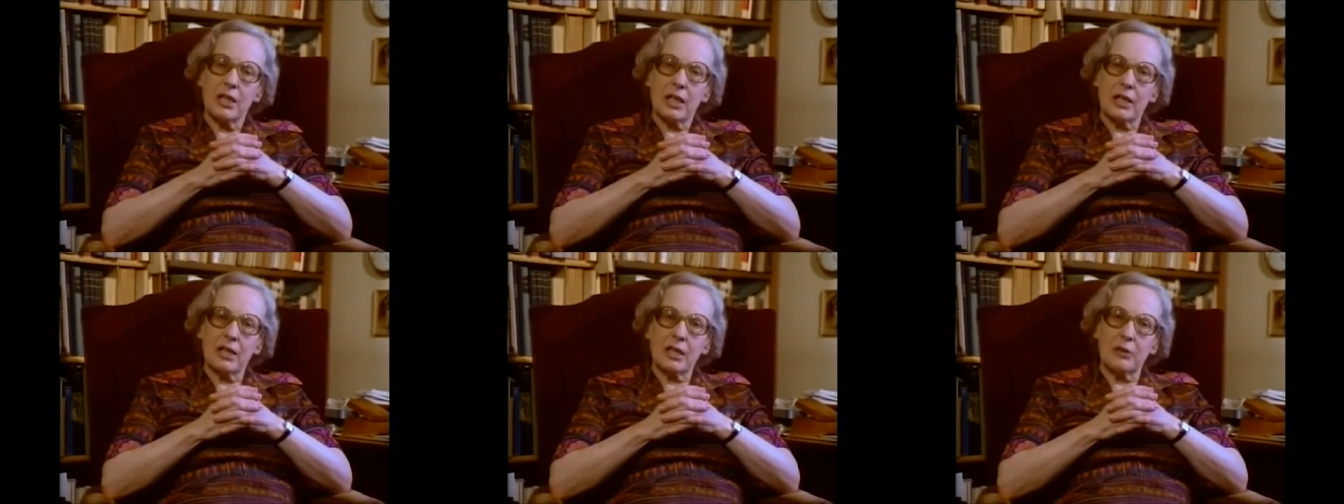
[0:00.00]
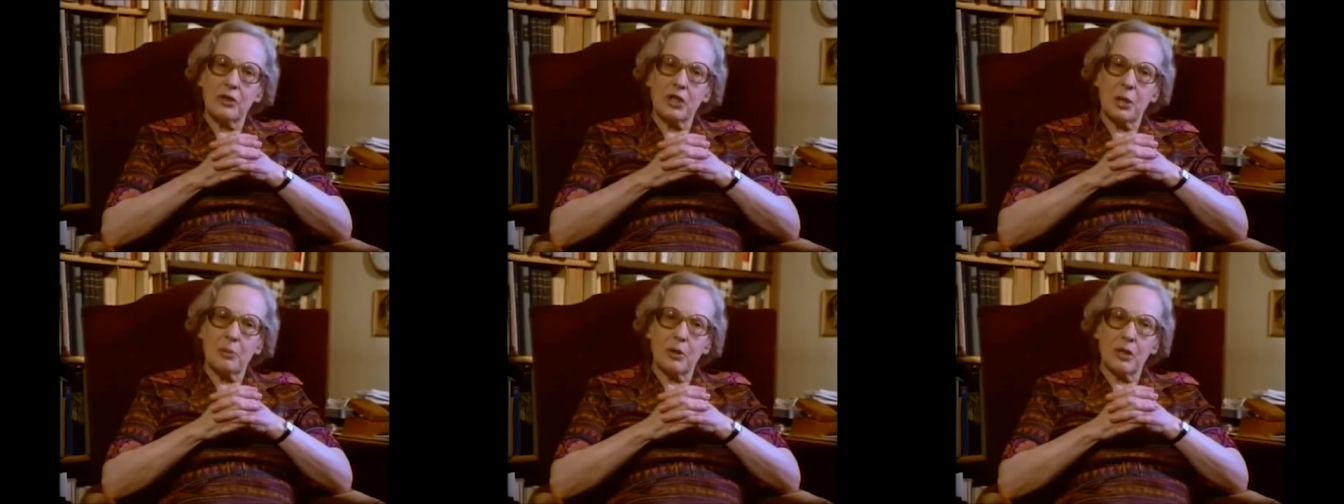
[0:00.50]
And if
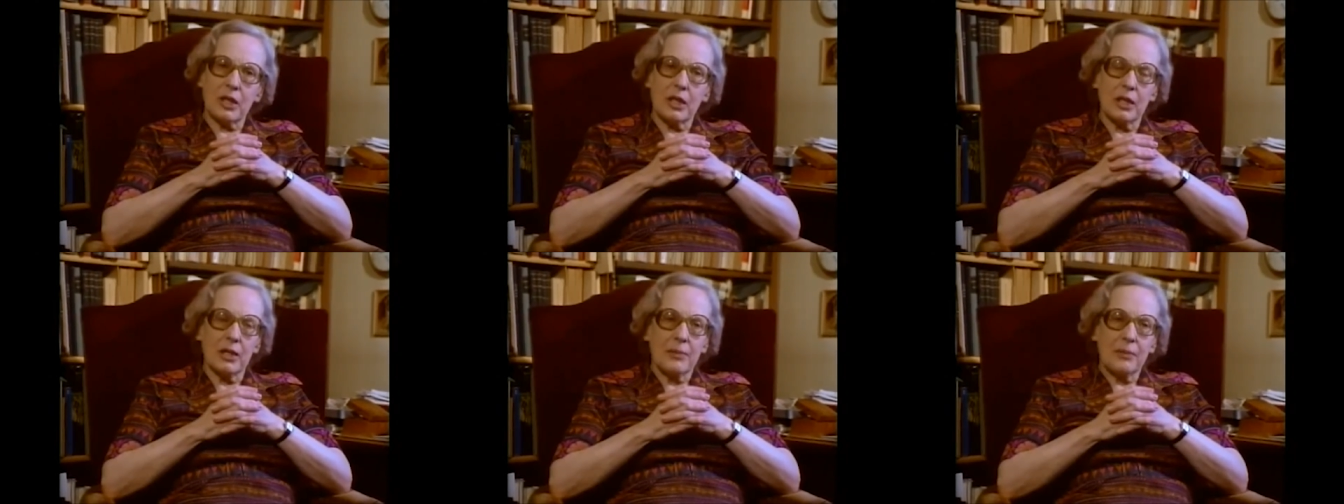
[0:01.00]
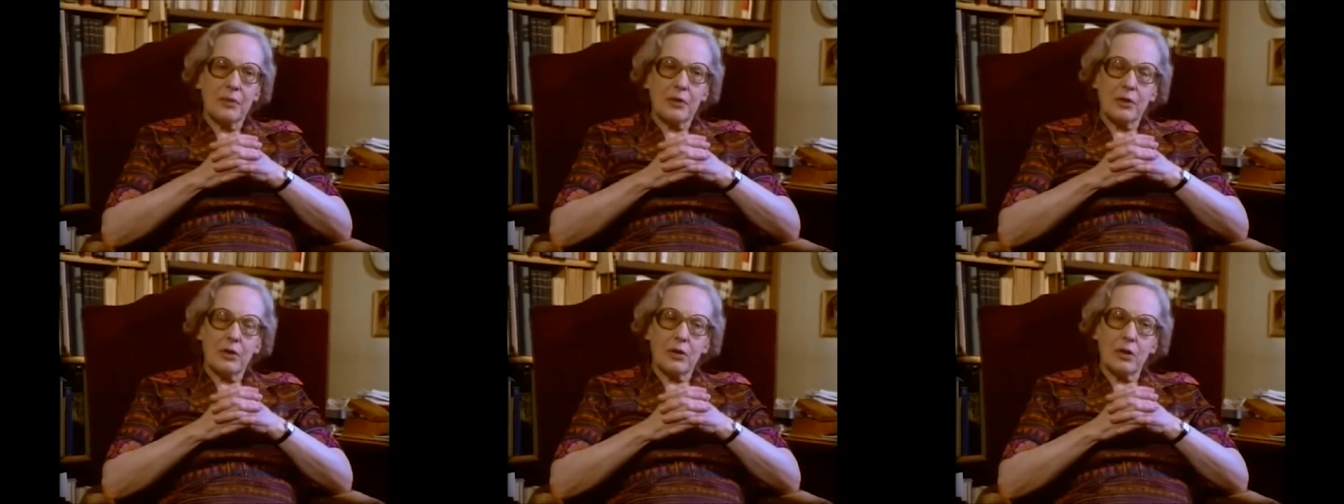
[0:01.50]
somebody
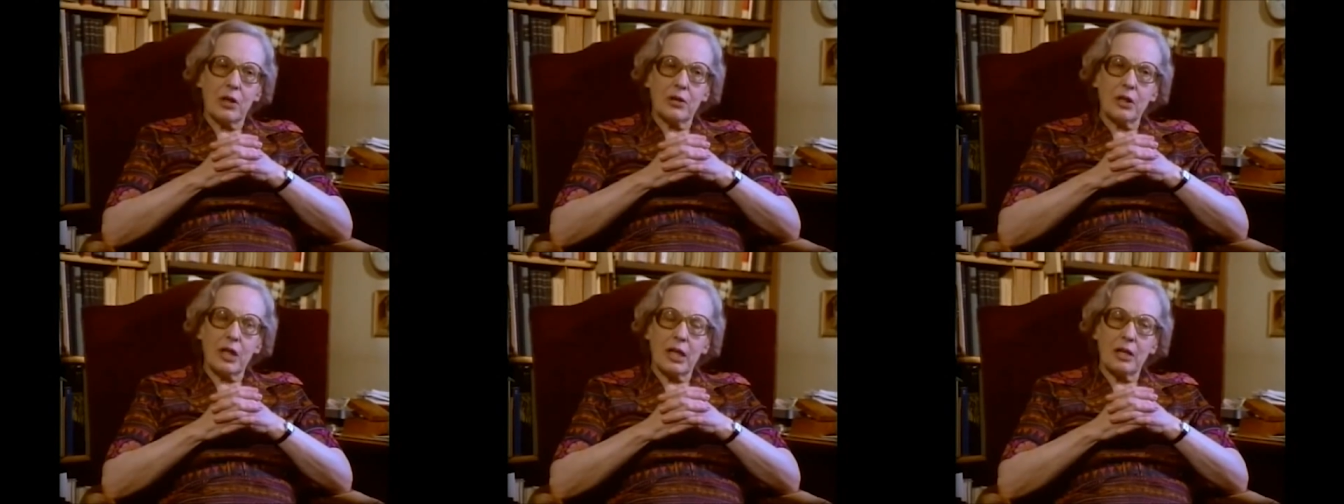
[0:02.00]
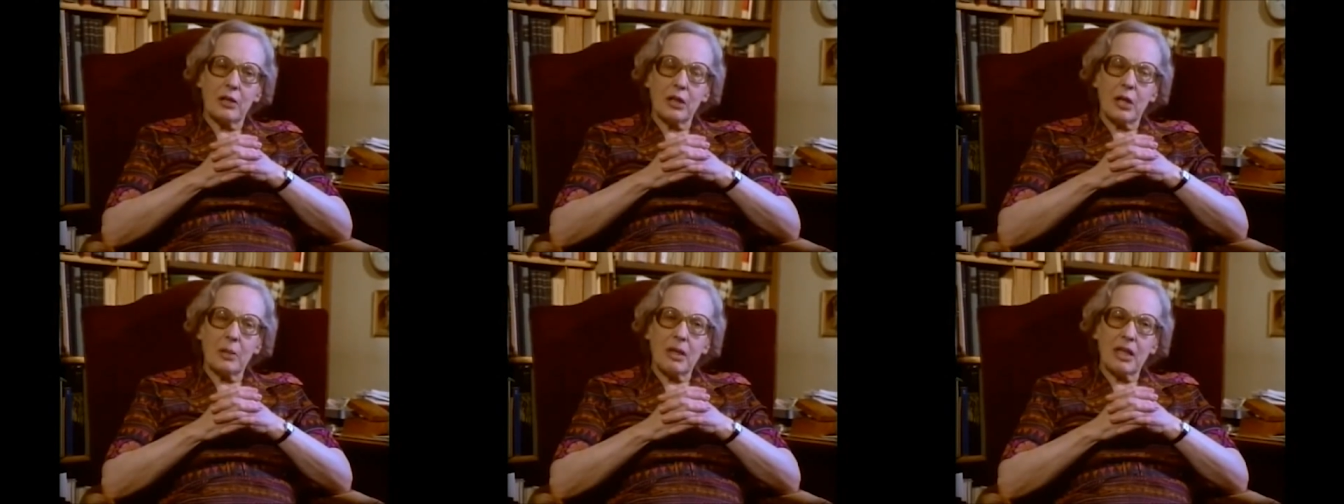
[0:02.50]
and a
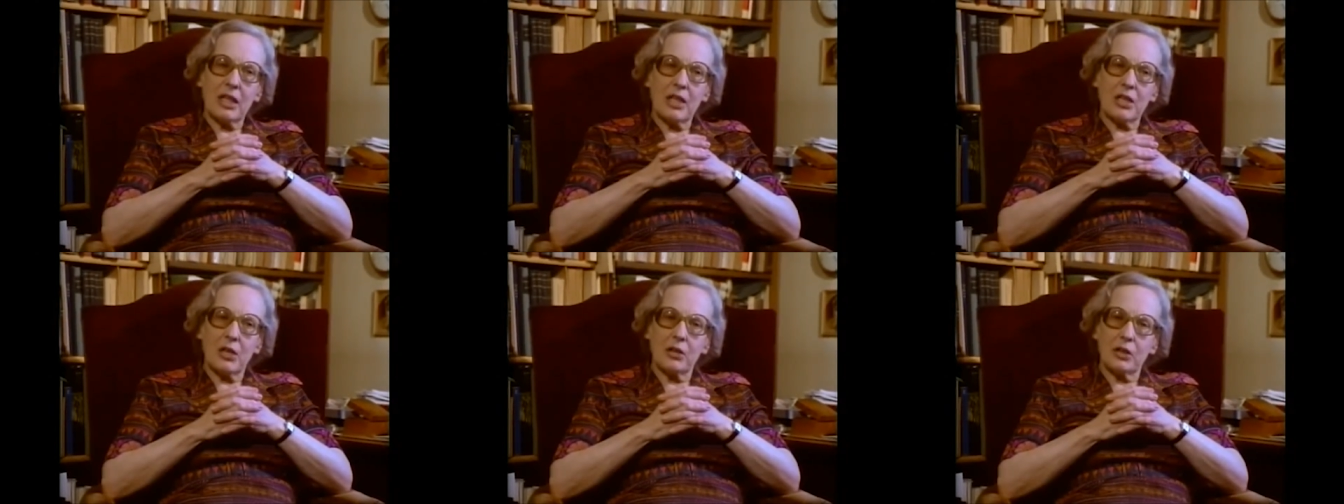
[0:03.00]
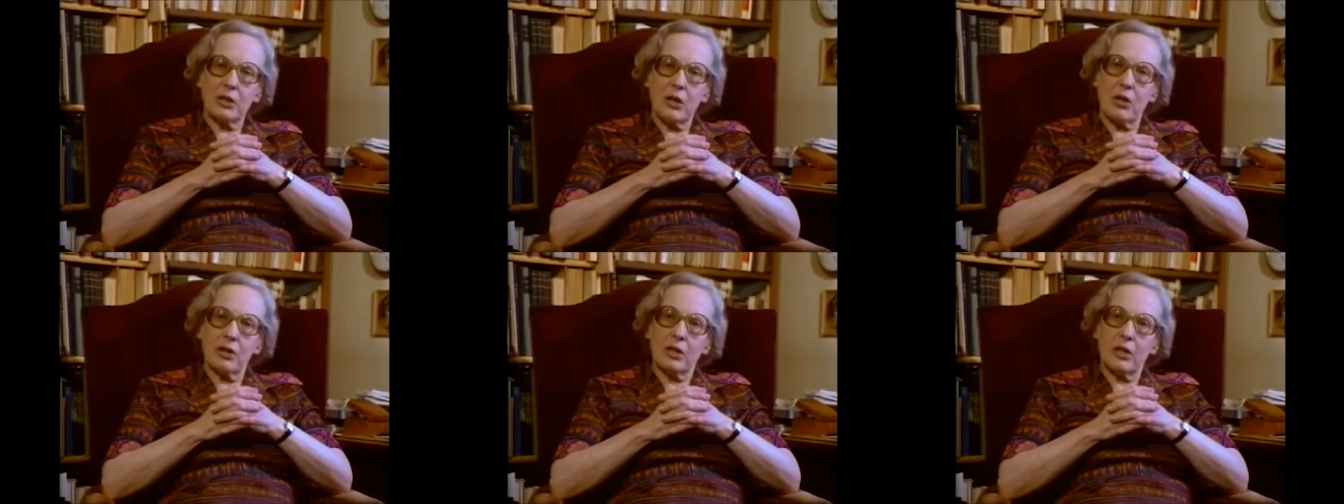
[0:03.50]
young man has
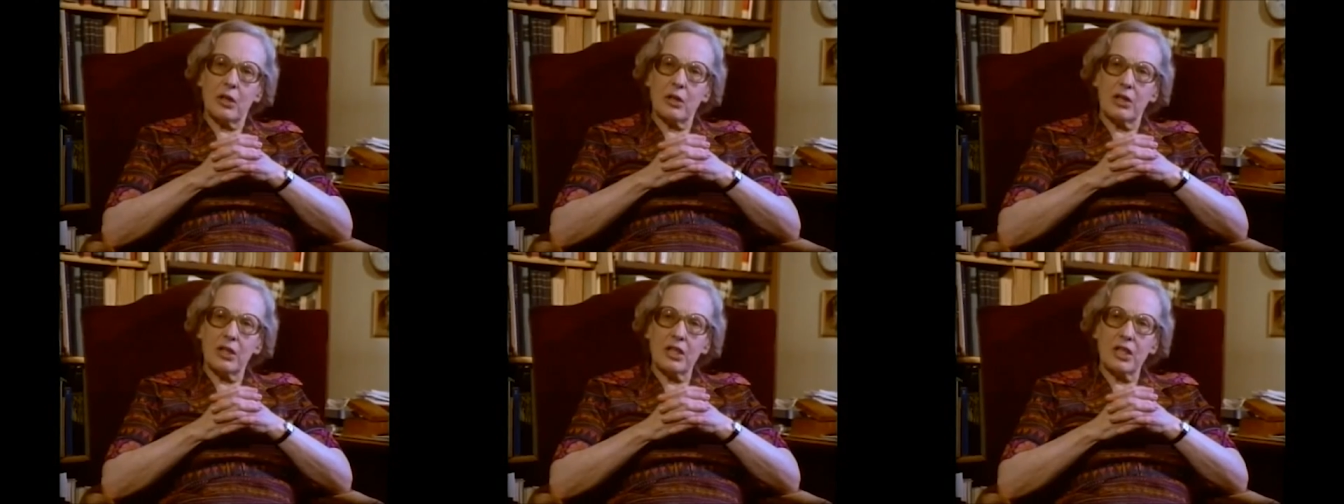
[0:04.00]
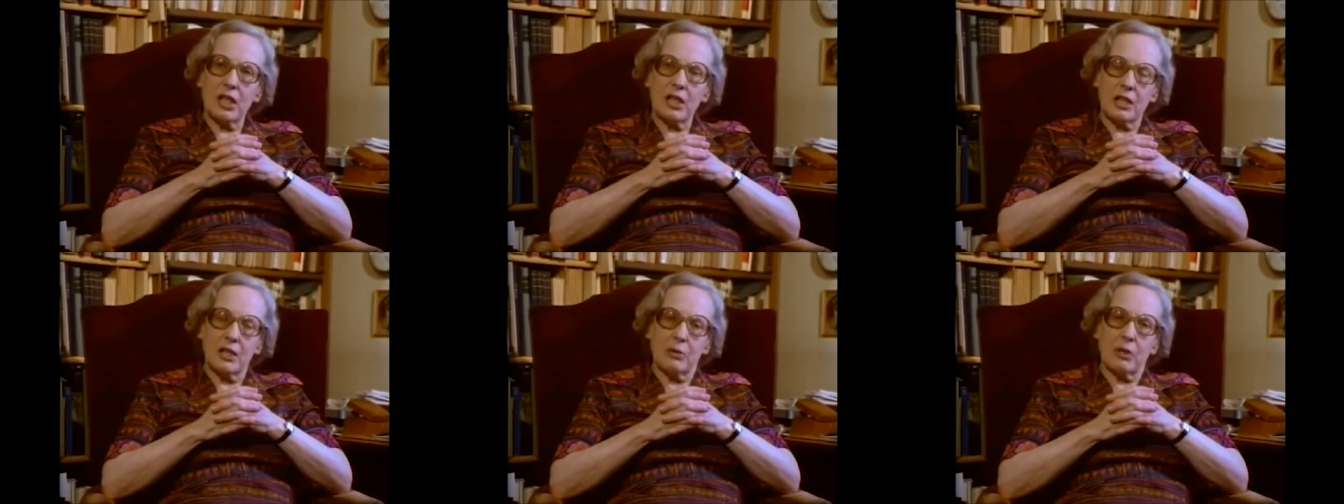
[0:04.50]
undergone all this
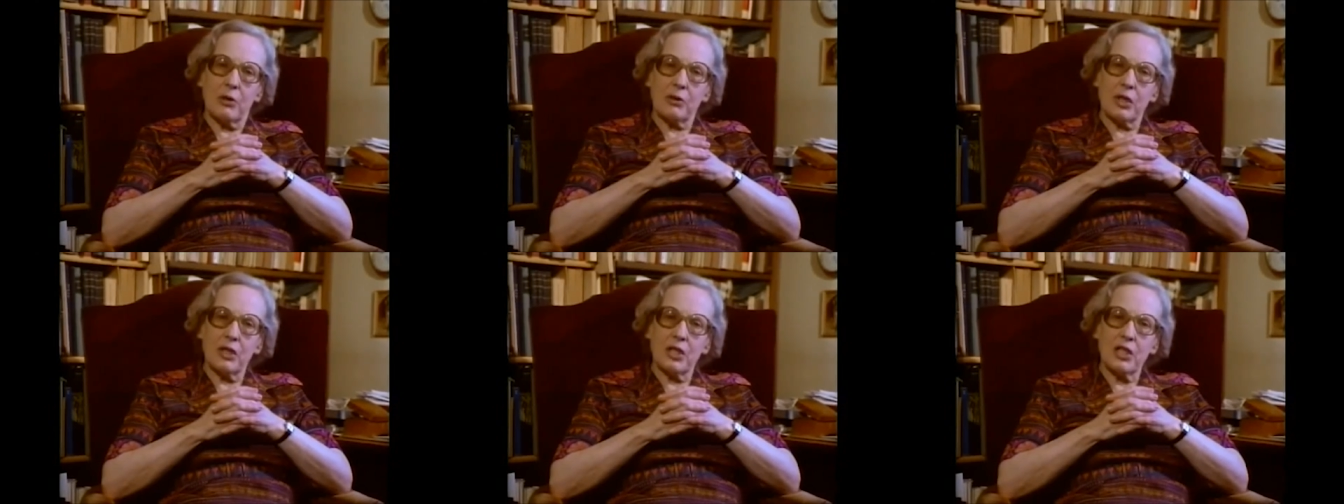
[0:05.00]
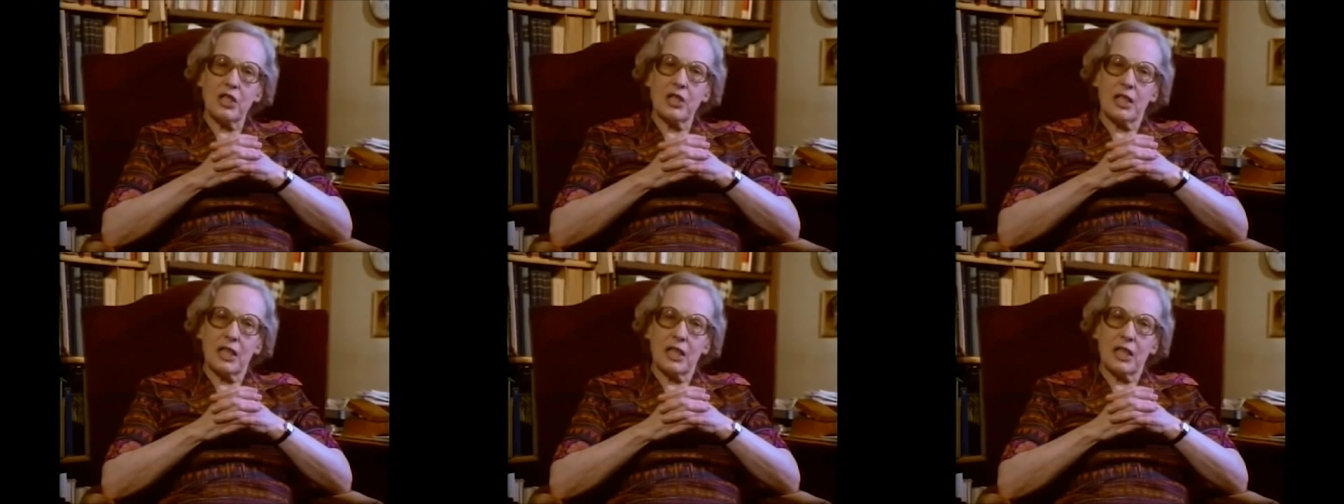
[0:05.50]
ritual of transition,